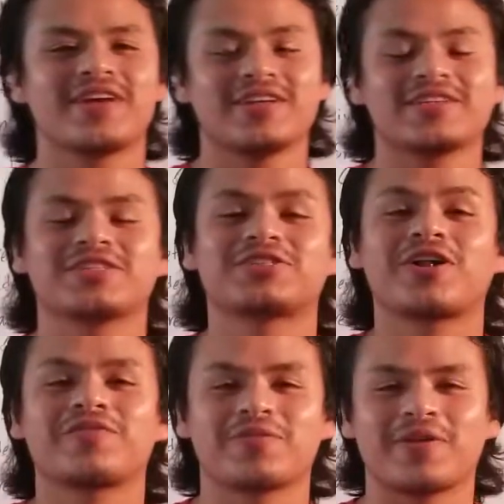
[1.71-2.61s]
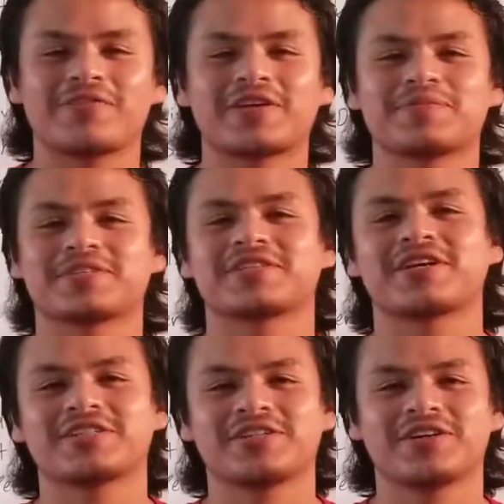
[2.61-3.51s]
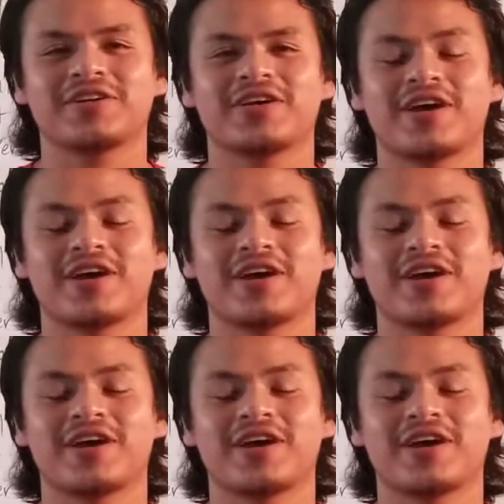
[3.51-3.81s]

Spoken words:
This is Charlie from Lifetime Success Journey,